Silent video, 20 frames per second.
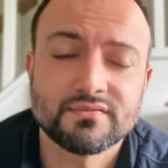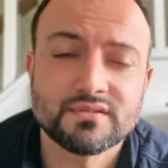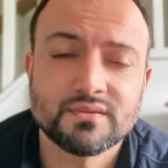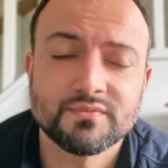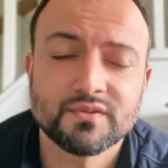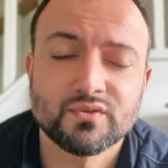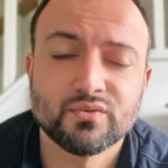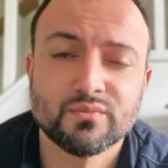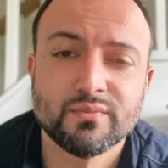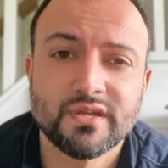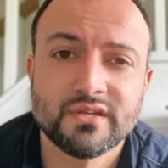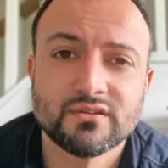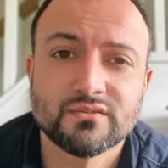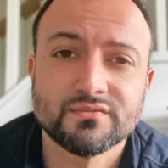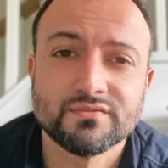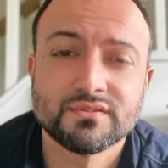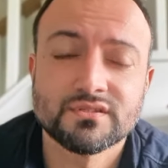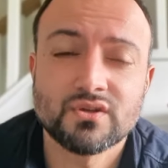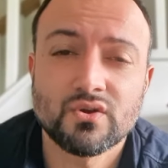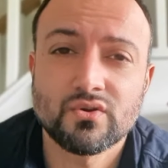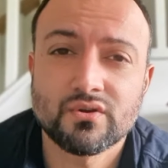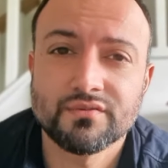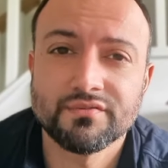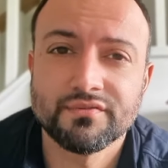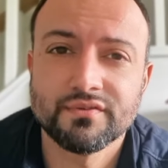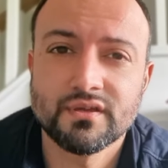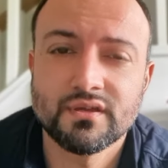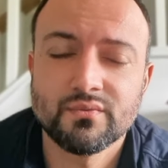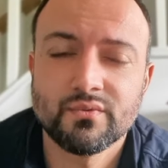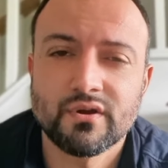something called medical
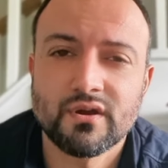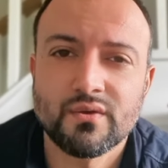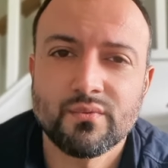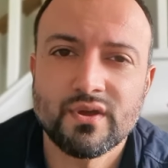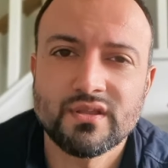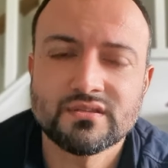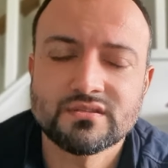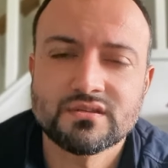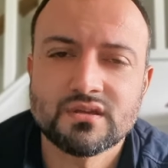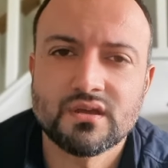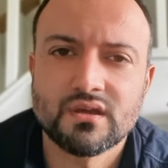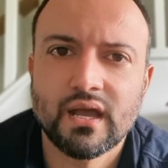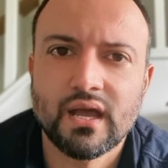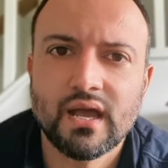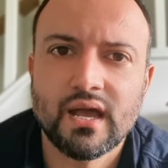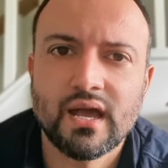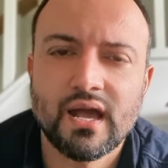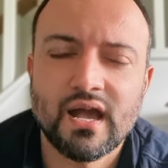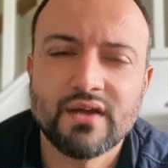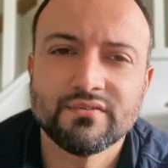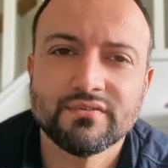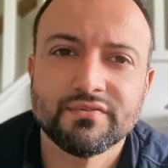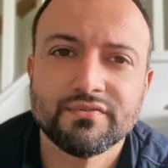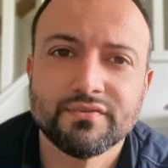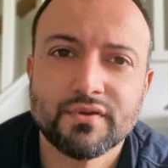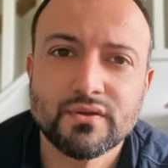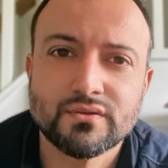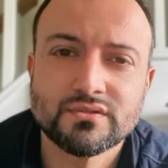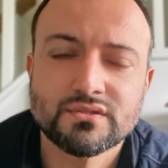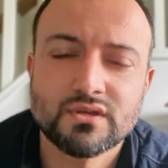photography, where I went to have
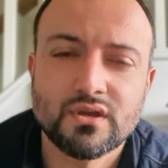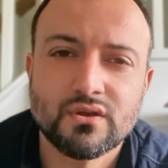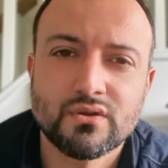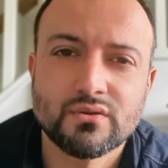a